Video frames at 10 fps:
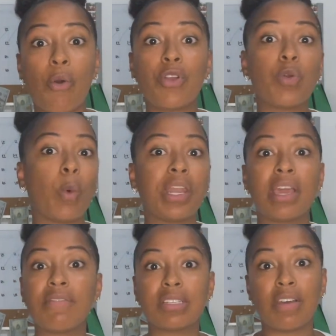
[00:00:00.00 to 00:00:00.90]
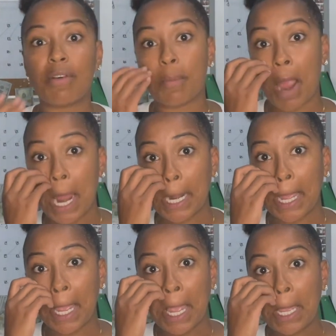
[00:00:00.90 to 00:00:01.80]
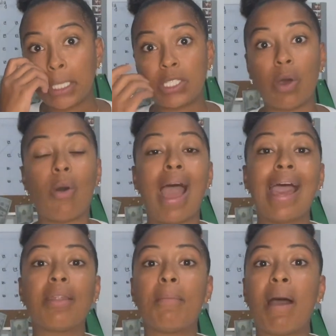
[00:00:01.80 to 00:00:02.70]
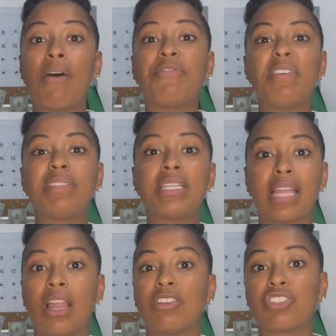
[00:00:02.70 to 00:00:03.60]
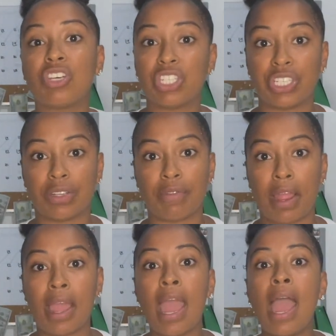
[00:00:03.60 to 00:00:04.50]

You want to give yourself a product, so add about $15 cushion, right?